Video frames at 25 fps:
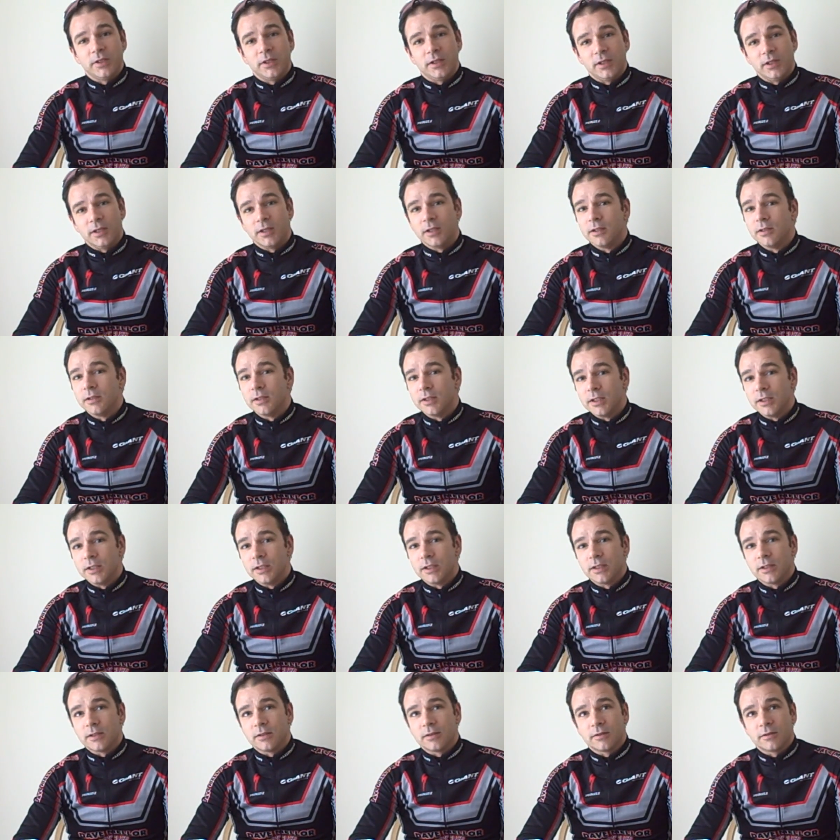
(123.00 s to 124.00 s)
been hitting
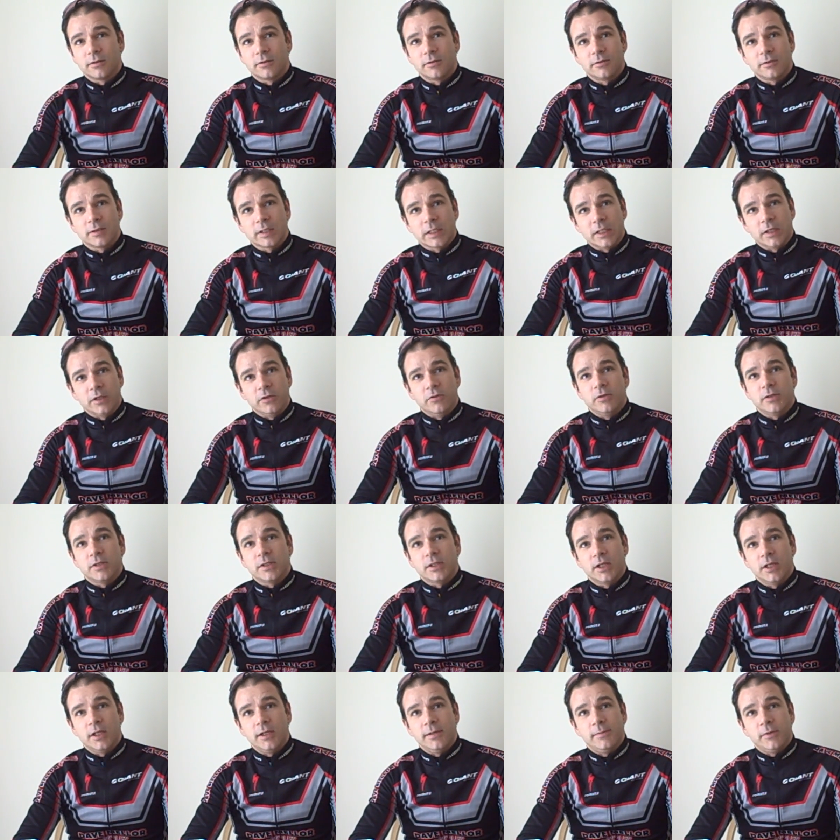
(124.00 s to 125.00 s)
the cross-country
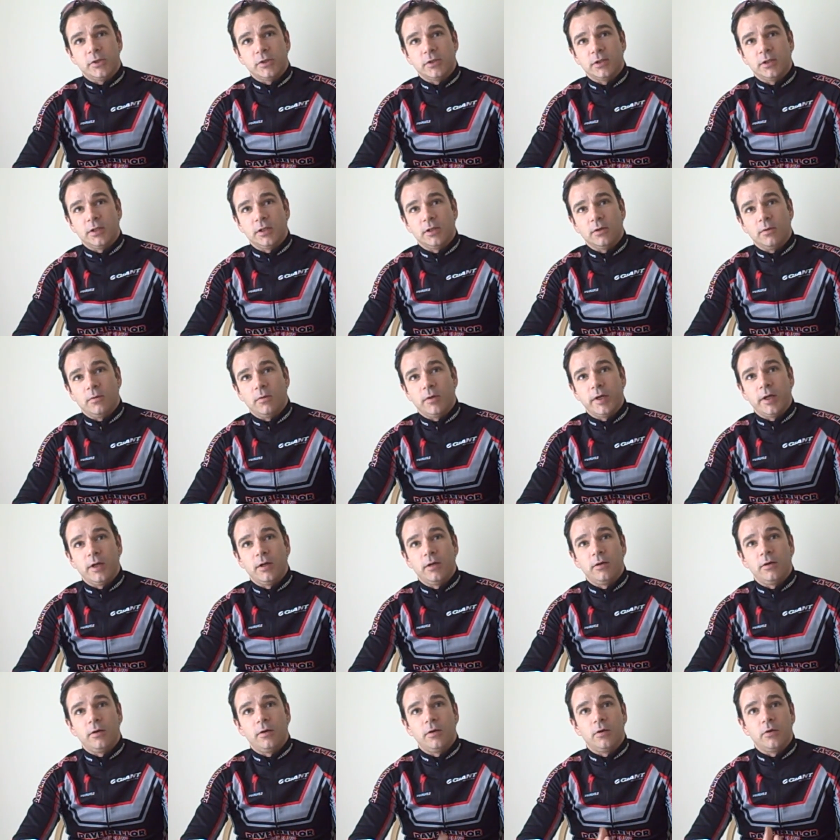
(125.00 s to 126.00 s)
skiing machine quite
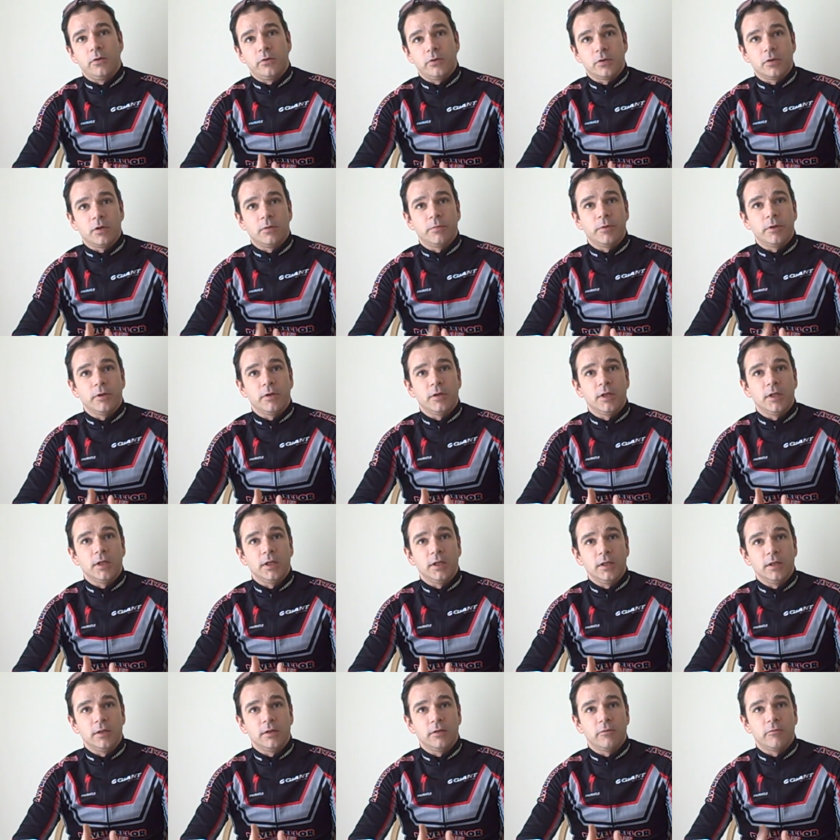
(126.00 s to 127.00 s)
a lot on top of
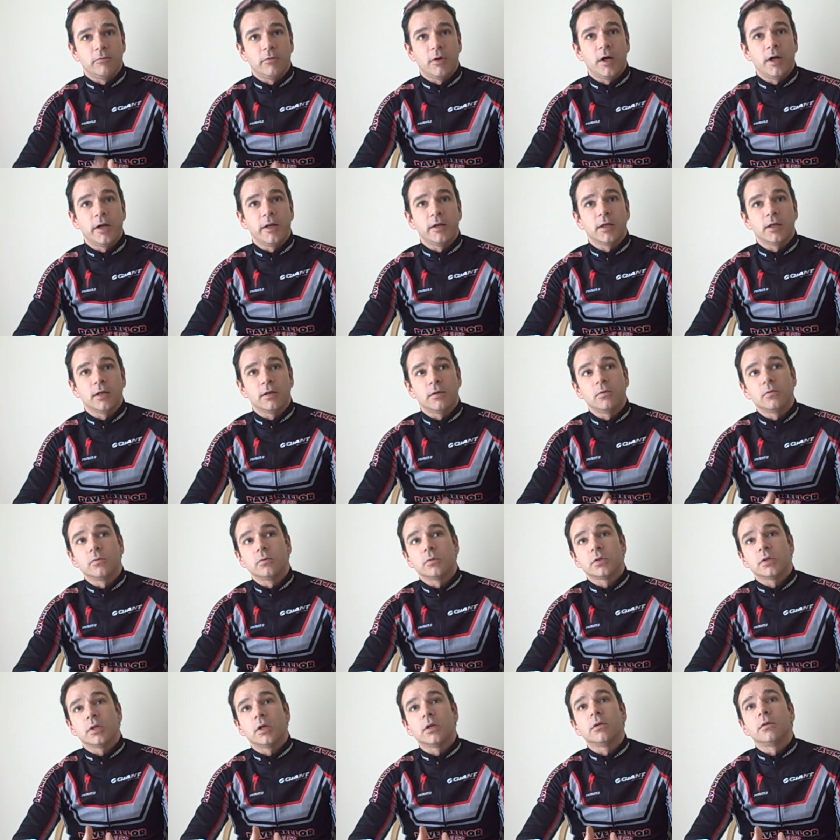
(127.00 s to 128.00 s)
the riding.
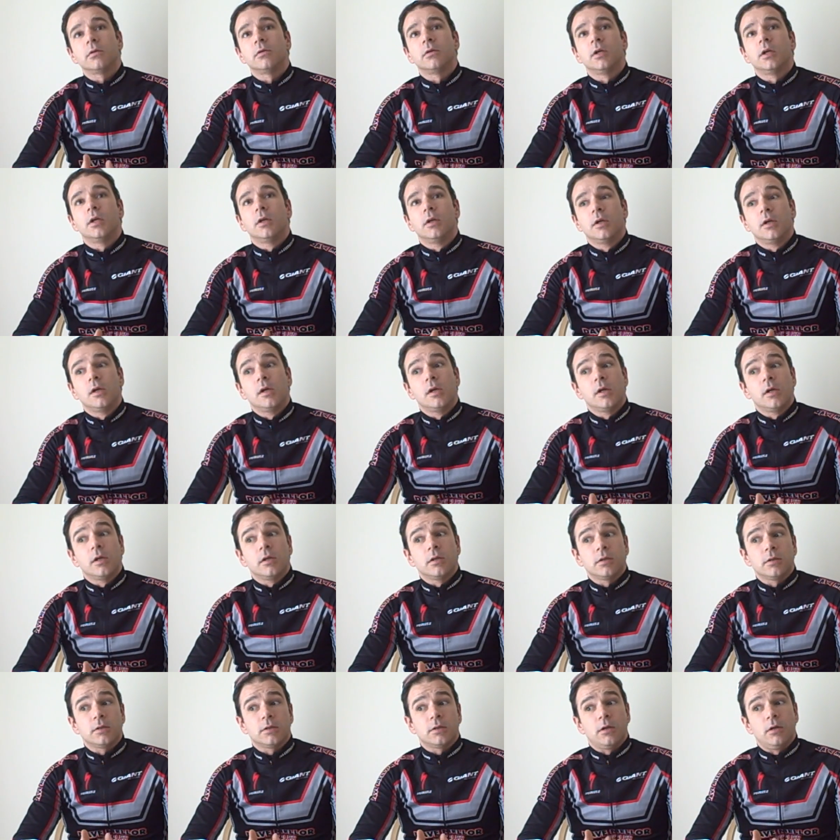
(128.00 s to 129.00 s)
Also,
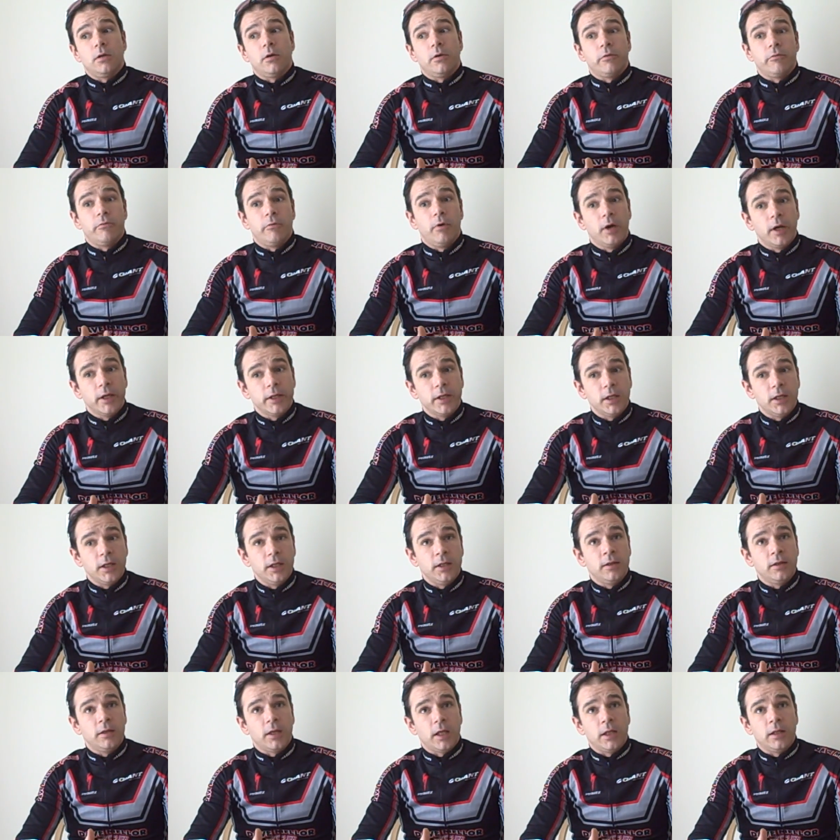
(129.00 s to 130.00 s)
just a lot of
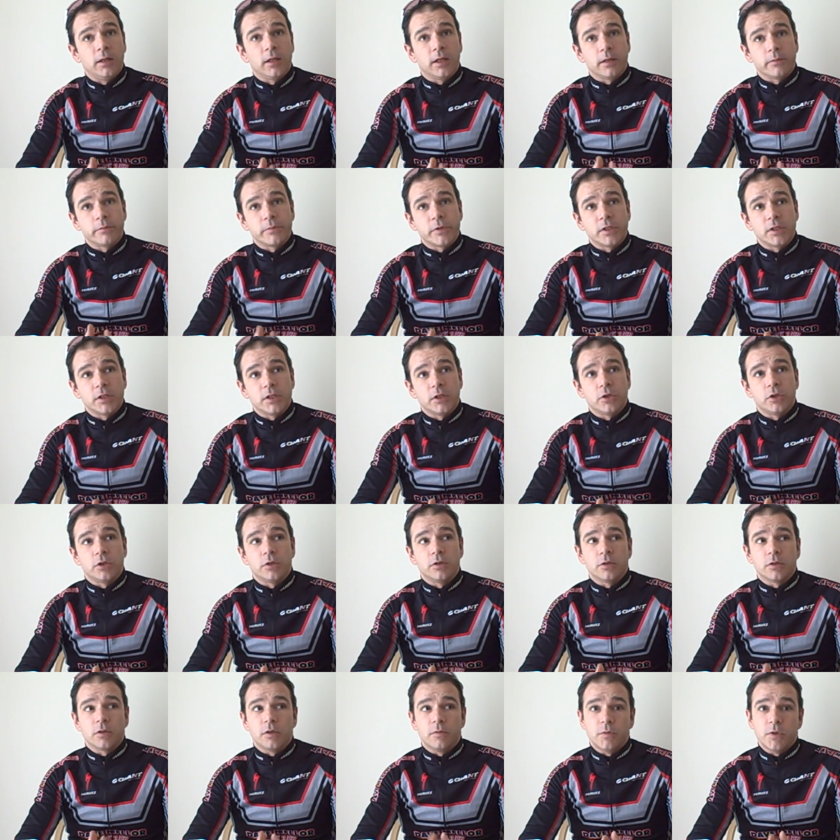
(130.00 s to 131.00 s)
riding in that
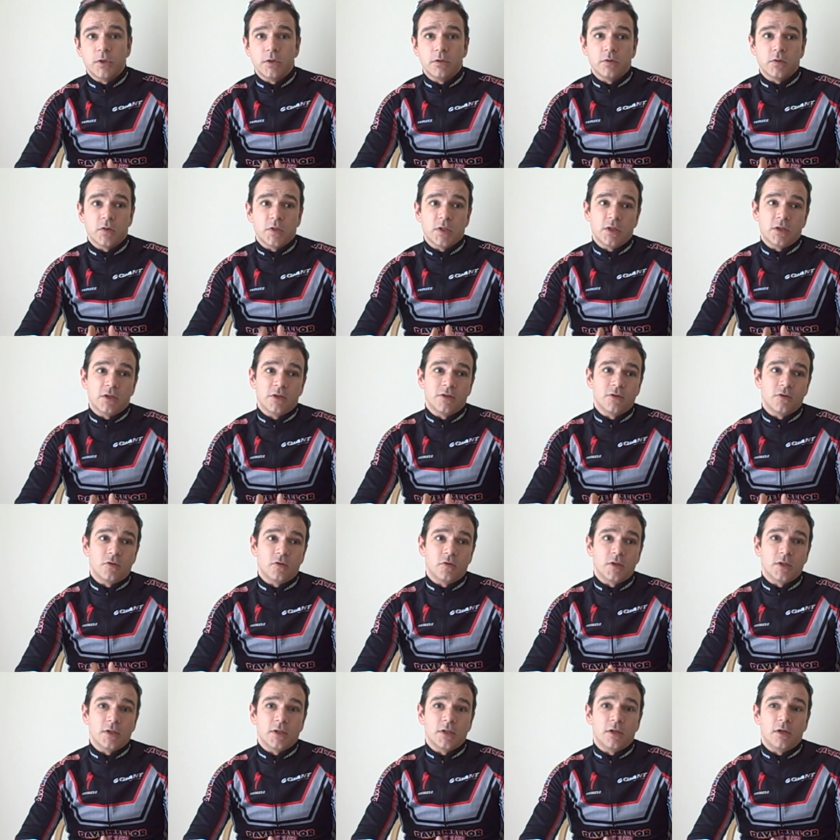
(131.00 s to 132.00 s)
position. So I've been doing sessions
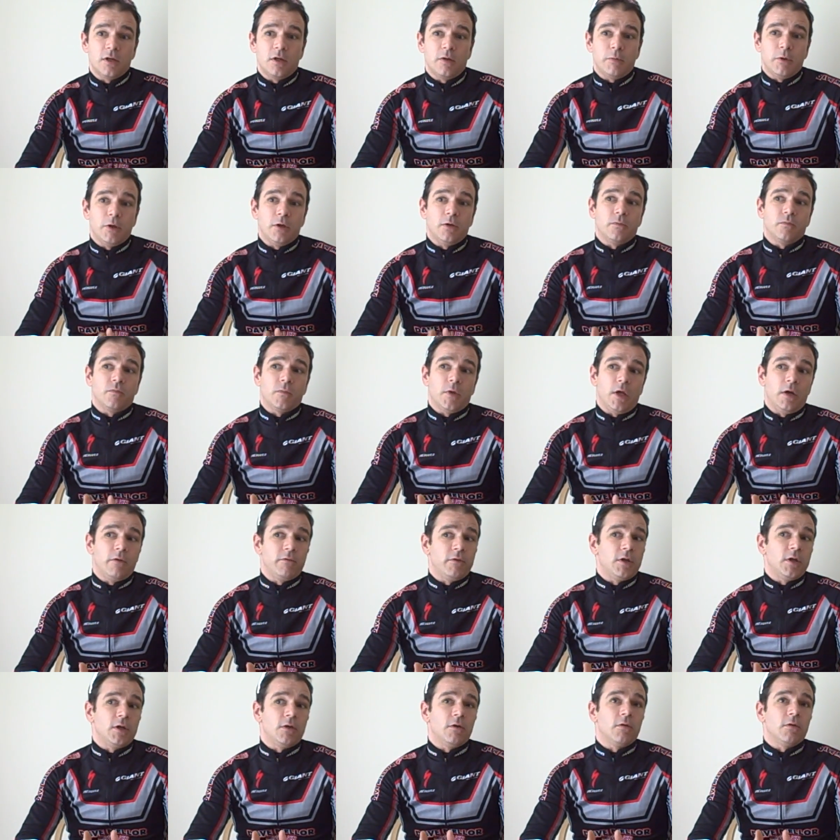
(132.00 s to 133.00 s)
on the turbo.
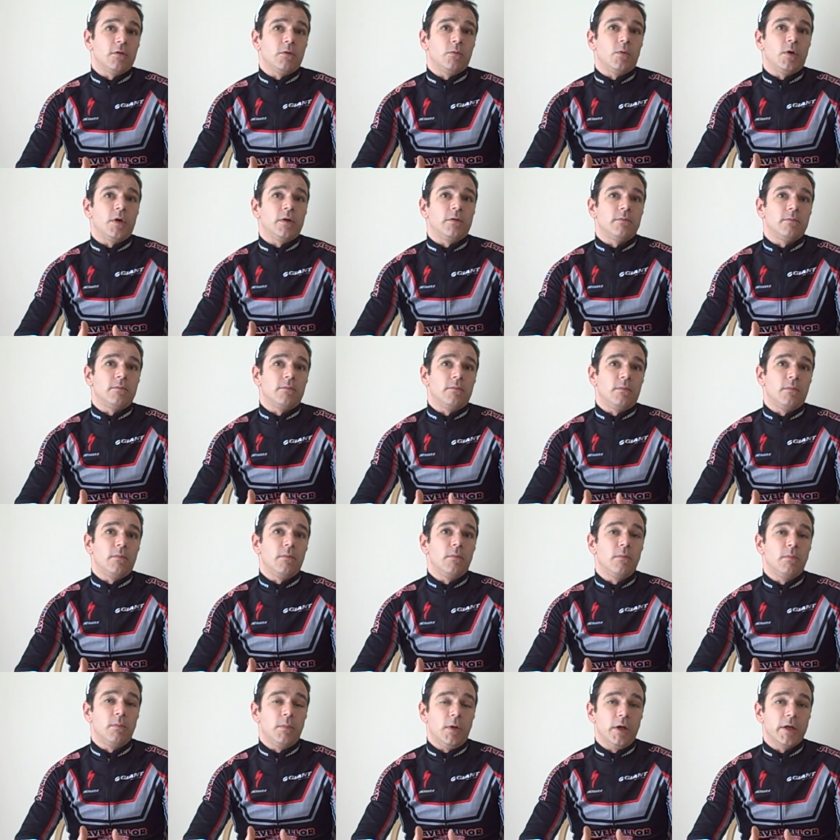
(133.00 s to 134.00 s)
I've only got the one
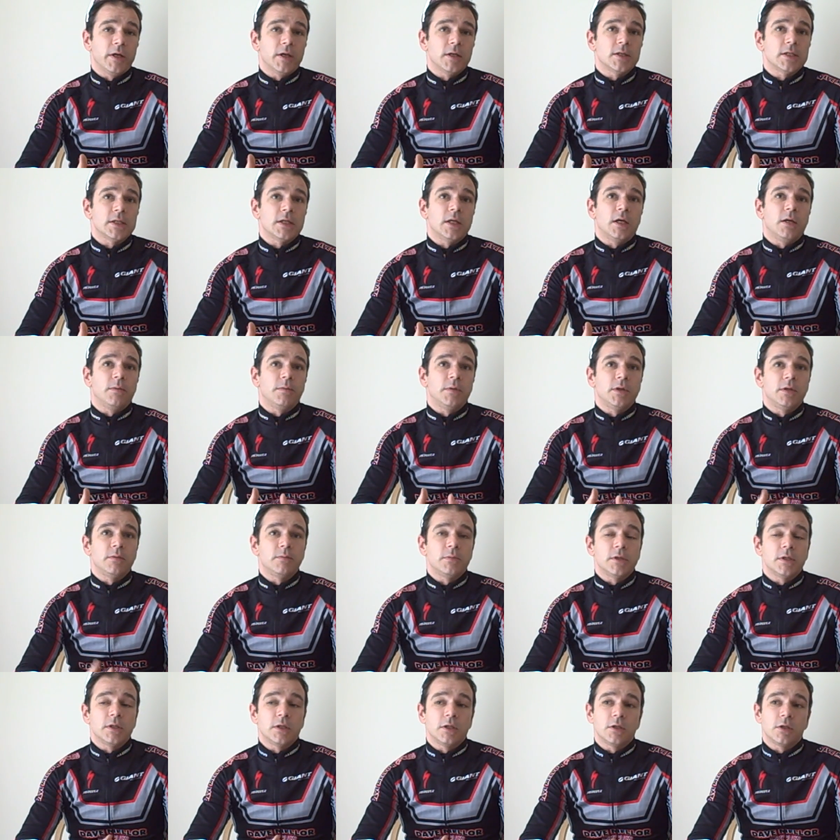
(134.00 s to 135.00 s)
bike set up in the
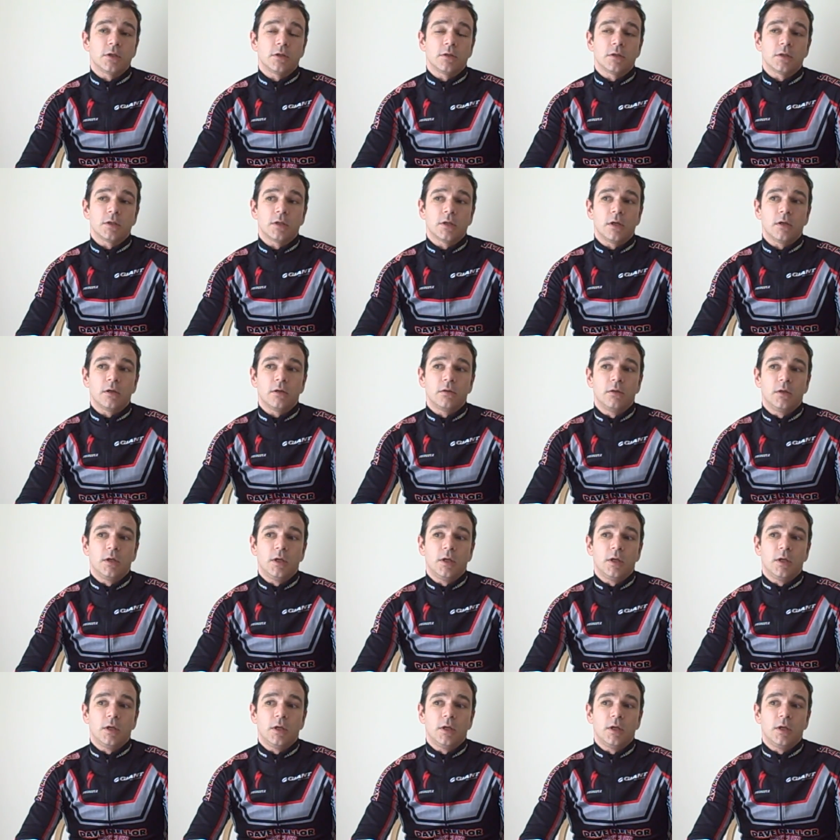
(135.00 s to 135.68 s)
position, so